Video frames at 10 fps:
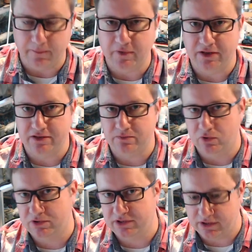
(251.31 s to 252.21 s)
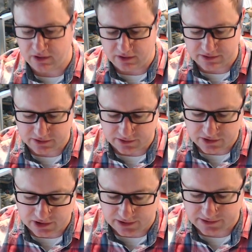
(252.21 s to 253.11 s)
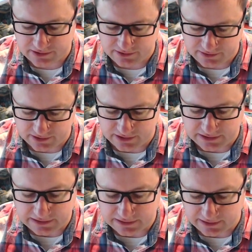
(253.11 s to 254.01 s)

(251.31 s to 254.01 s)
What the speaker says: And there's more to the cards than just the